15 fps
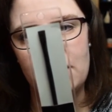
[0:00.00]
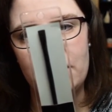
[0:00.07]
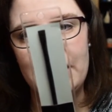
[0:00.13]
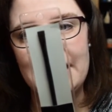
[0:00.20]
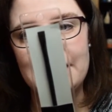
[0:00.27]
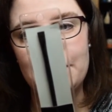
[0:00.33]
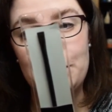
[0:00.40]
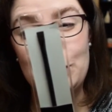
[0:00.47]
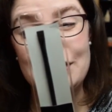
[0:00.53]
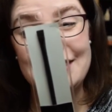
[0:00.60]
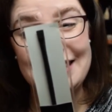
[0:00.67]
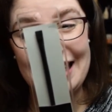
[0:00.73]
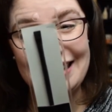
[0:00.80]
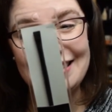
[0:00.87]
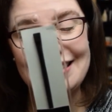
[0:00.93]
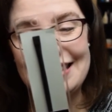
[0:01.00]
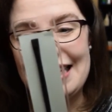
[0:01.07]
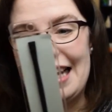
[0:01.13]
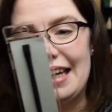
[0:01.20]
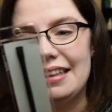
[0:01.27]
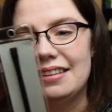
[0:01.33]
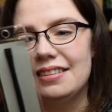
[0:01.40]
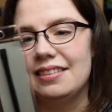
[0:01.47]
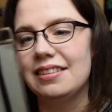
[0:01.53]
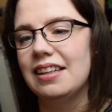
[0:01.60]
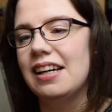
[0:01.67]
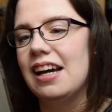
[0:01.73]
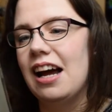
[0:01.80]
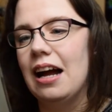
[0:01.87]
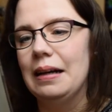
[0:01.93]
create precise lines
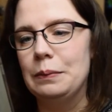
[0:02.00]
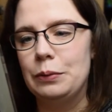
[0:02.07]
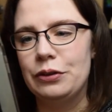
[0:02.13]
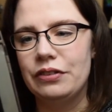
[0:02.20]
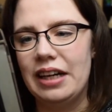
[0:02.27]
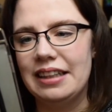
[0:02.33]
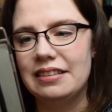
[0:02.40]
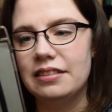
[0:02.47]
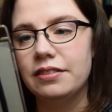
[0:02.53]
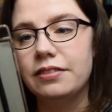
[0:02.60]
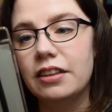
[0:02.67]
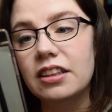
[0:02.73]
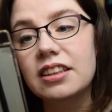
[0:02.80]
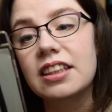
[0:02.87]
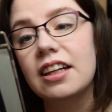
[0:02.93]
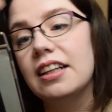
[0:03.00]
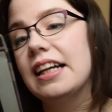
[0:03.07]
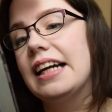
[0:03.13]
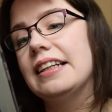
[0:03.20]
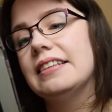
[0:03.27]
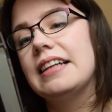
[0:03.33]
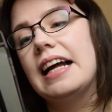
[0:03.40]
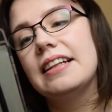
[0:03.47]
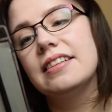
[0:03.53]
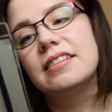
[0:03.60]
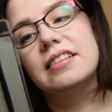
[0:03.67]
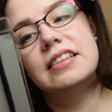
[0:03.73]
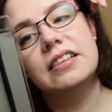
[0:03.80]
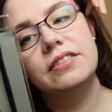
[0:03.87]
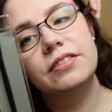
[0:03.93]
and provide full color
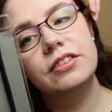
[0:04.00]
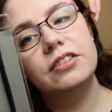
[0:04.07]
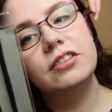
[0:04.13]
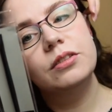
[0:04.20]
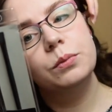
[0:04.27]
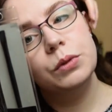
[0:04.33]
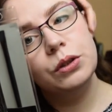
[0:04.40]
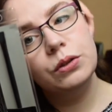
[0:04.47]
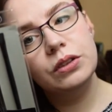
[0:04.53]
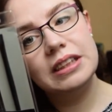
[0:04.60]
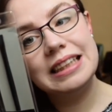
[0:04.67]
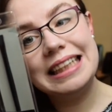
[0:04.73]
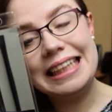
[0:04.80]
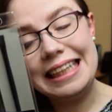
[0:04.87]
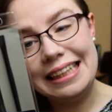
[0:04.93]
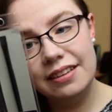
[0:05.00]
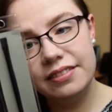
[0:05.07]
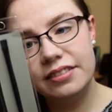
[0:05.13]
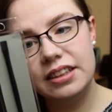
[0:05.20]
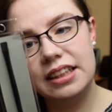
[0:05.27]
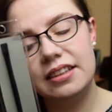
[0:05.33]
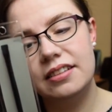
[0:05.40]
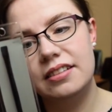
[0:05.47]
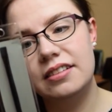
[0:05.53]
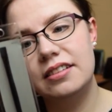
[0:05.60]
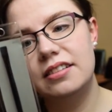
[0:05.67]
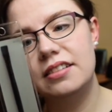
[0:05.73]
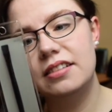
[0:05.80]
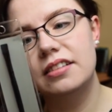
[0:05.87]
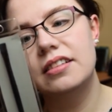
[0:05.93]
intensity for smooth and even
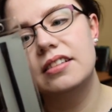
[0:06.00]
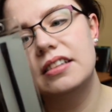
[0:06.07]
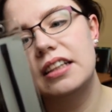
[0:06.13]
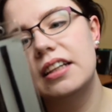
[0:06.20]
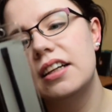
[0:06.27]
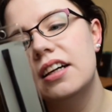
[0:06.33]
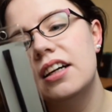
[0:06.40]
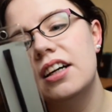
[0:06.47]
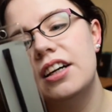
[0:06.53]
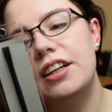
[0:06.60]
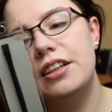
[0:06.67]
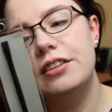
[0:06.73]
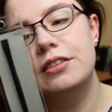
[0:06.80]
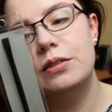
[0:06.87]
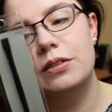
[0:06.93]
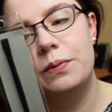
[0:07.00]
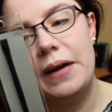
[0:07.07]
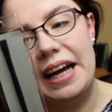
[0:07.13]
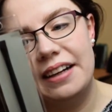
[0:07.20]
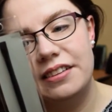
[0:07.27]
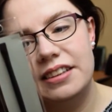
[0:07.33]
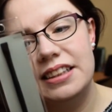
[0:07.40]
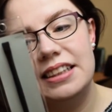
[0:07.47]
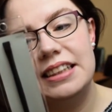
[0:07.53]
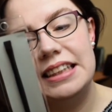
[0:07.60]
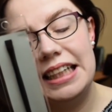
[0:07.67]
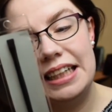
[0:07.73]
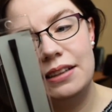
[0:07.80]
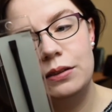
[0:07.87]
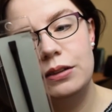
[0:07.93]
consistency. Use with powder,
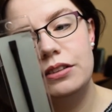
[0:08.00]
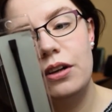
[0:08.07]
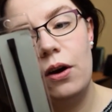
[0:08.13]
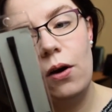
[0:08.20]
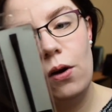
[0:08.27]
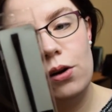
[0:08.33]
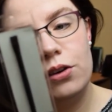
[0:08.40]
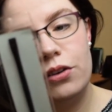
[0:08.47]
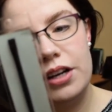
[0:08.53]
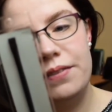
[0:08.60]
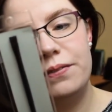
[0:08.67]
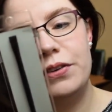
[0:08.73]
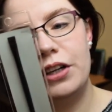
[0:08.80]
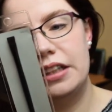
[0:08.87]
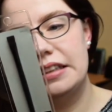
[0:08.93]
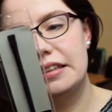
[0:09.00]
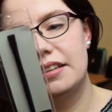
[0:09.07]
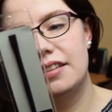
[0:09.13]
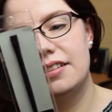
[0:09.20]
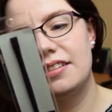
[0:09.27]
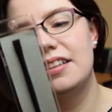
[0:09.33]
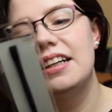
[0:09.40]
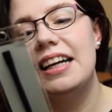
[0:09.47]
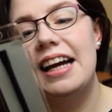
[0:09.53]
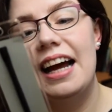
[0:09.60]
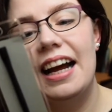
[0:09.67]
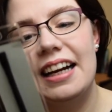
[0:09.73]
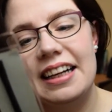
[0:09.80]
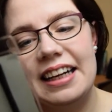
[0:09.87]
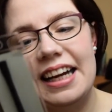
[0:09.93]
liquid, or cream products.
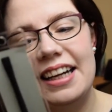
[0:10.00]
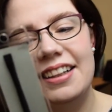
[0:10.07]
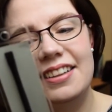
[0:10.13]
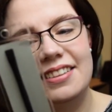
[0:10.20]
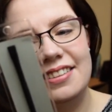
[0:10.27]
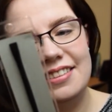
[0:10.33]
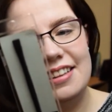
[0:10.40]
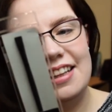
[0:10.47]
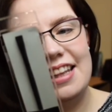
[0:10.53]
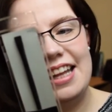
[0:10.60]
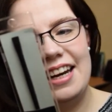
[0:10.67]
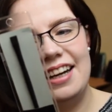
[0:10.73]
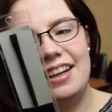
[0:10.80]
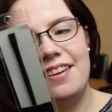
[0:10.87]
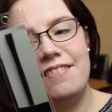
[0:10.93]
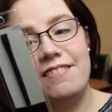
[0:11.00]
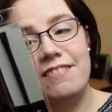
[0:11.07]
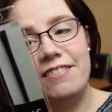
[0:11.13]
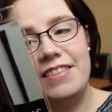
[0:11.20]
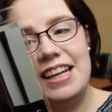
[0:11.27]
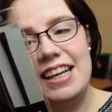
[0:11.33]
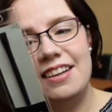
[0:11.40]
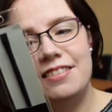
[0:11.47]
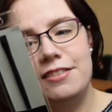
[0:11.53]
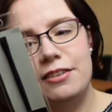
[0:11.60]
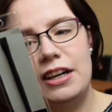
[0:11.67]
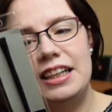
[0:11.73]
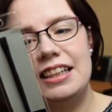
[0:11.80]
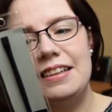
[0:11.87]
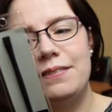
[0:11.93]
And again, synthetic,
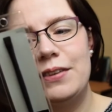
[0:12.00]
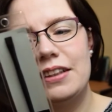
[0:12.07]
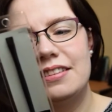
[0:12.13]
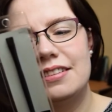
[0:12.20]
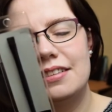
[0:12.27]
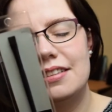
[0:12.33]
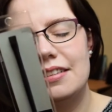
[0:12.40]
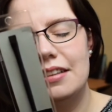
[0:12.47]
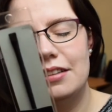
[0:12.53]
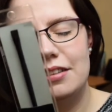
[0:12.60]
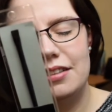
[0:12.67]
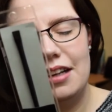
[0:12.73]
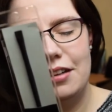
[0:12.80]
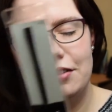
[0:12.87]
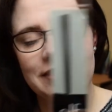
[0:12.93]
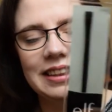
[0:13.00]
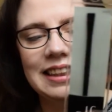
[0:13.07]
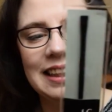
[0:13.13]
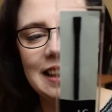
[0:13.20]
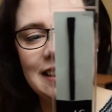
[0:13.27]
vegan-friendly bristles are soft and